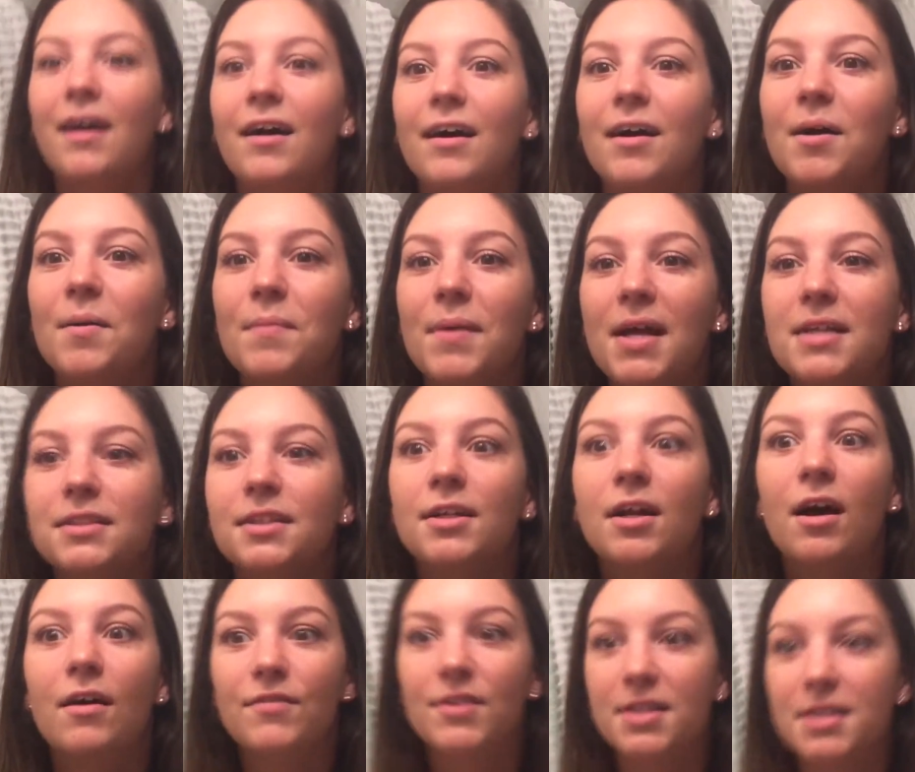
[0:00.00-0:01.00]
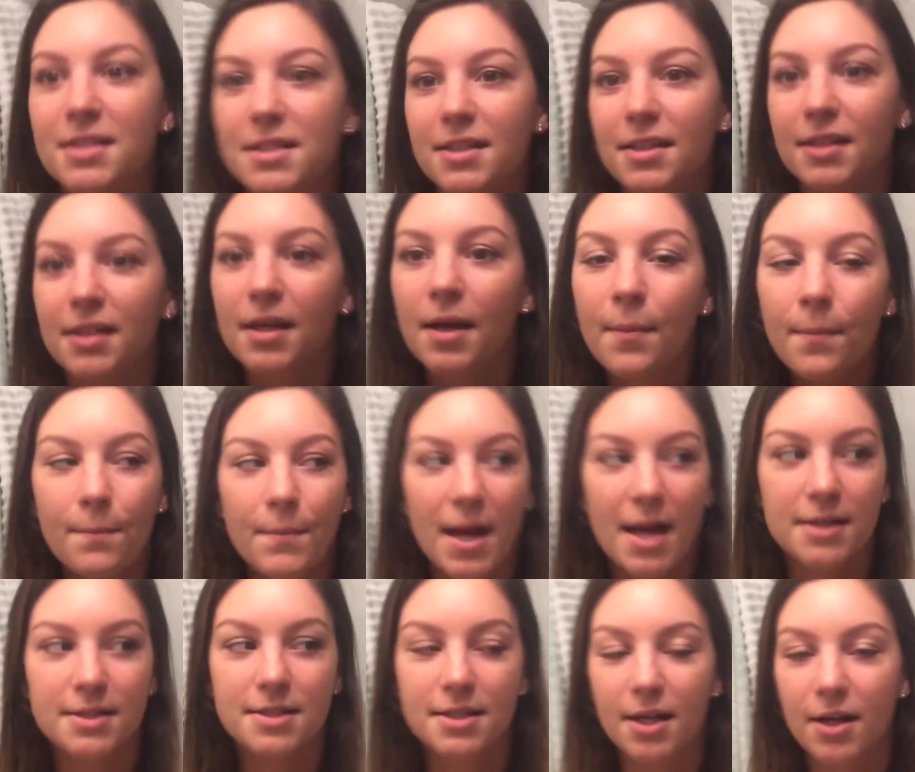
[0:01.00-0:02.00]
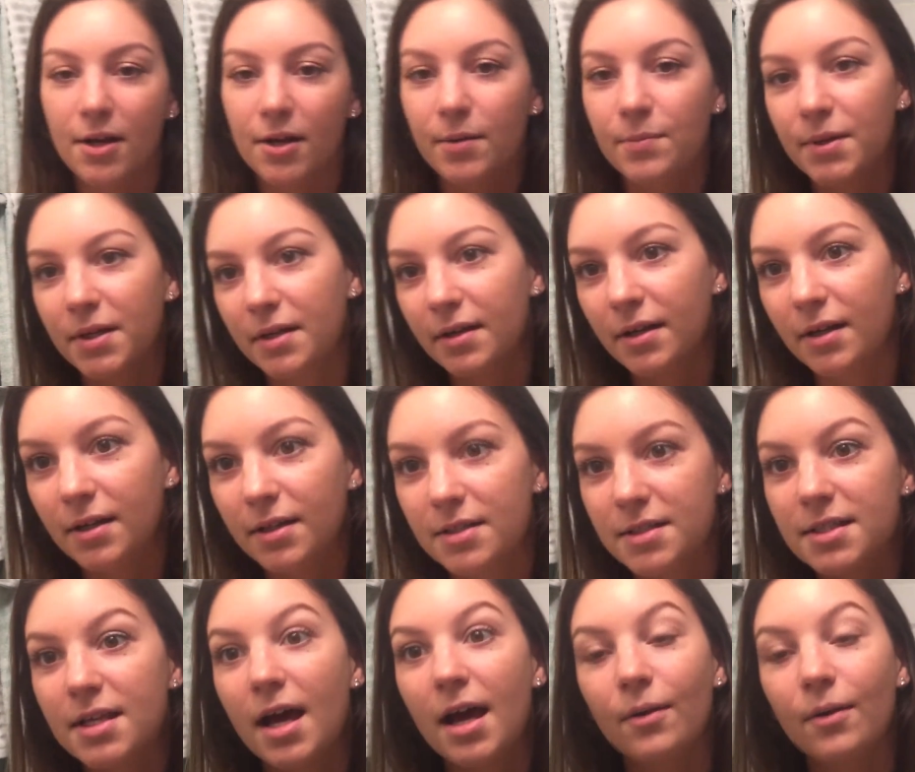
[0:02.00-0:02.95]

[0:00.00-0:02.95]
um, and then obviously mascara because